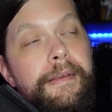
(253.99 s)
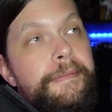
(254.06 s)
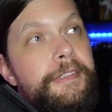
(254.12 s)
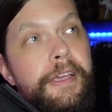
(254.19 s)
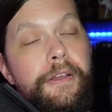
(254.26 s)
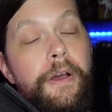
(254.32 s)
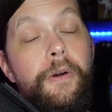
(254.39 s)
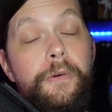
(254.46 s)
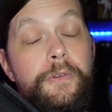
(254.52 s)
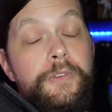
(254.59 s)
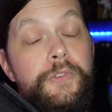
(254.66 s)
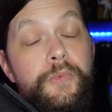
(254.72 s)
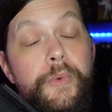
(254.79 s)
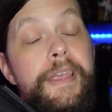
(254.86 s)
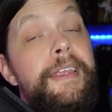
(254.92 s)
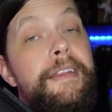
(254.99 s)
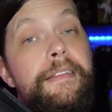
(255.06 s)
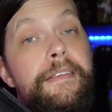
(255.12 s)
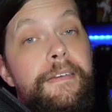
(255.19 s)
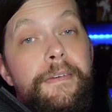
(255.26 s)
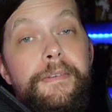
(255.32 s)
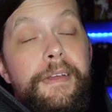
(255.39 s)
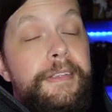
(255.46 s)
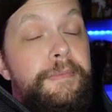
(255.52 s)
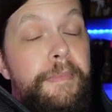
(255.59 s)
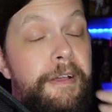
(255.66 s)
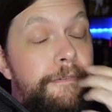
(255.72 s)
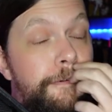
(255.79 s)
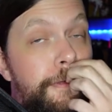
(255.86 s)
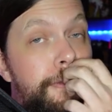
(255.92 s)
I was like, oh, sweet, dude, it's
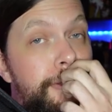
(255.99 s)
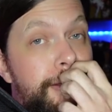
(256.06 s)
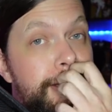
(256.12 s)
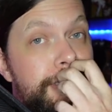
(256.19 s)
Mick Foley.